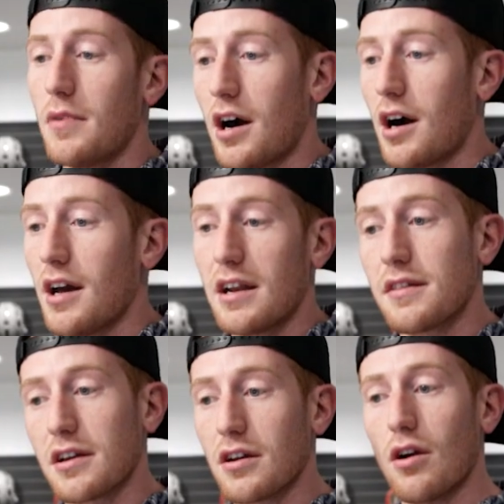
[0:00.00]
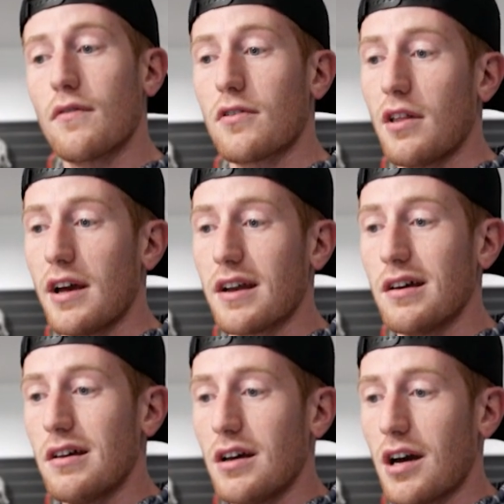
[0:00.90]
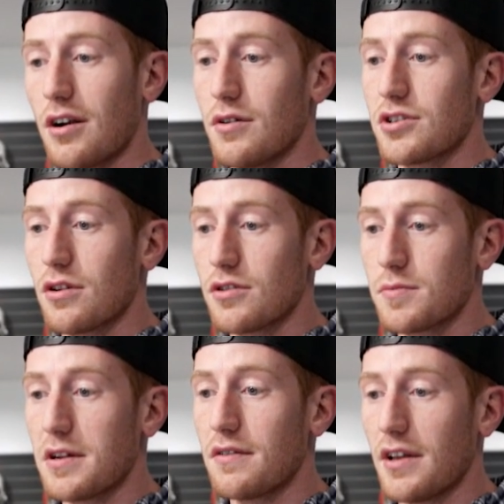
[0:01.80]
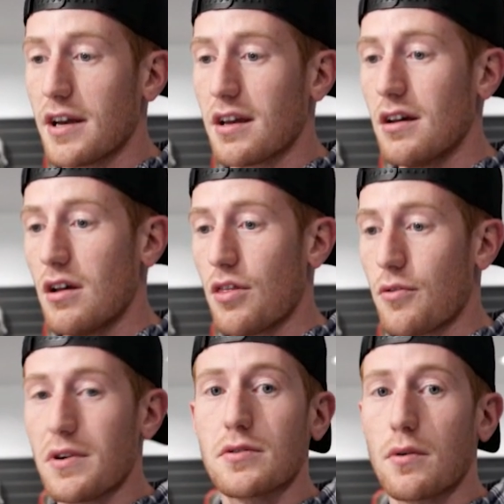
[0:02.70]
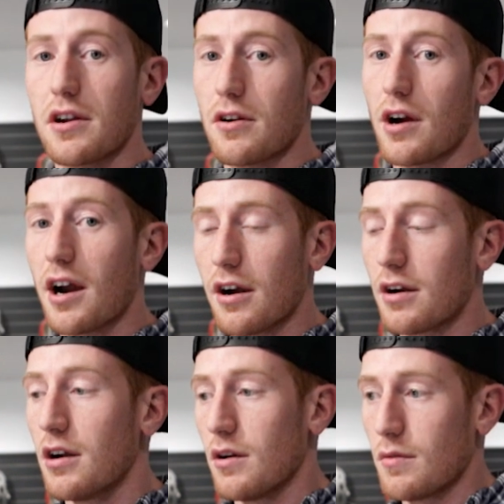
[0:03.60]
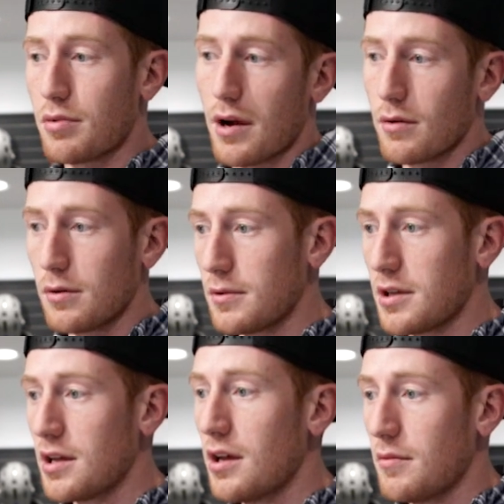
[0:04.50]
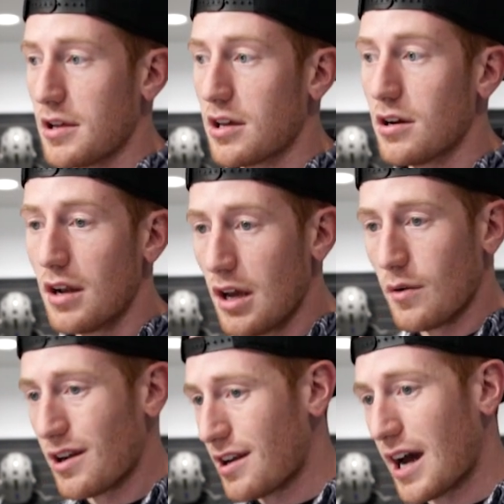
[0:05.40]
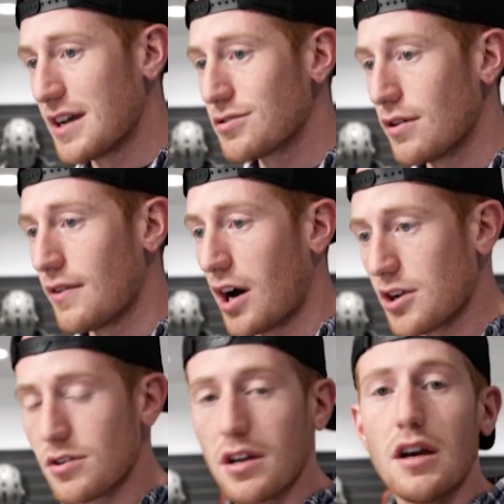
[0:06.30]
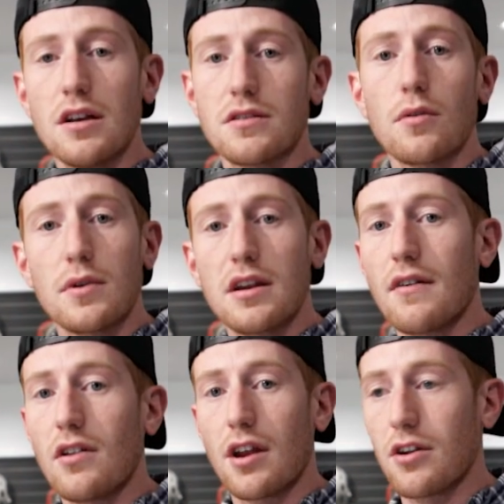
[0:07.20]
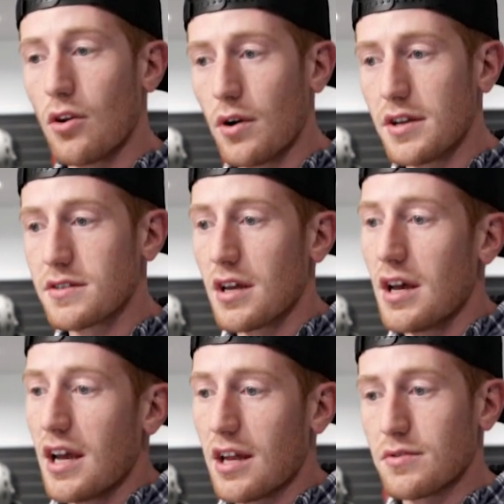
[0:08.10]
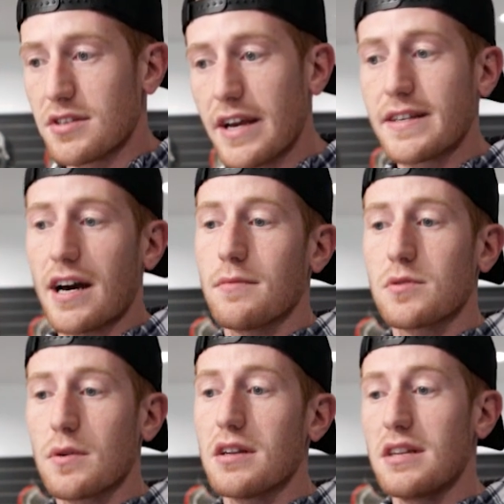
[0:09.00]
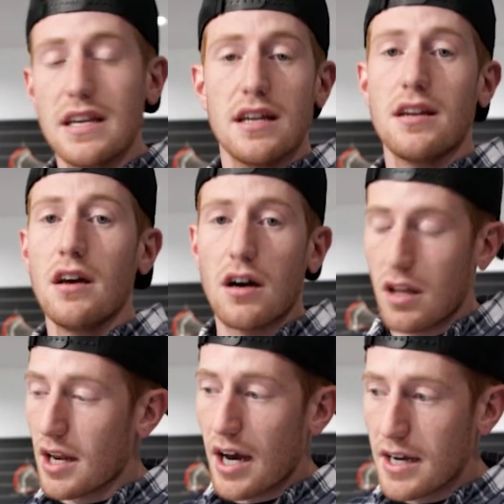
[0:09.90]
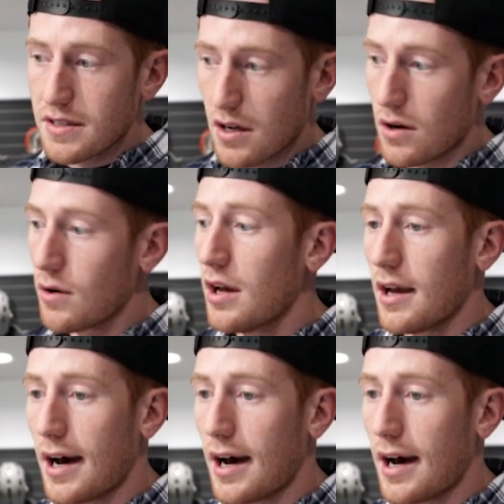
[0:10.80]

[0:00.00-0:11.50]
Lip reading: Anything over like, I don't know, a shutter speed of like 320 or higher would probably be good. We had an ISO of 100 so that we didn't have a lot of noise, and it was daytime so we didn't need a lot of ISO.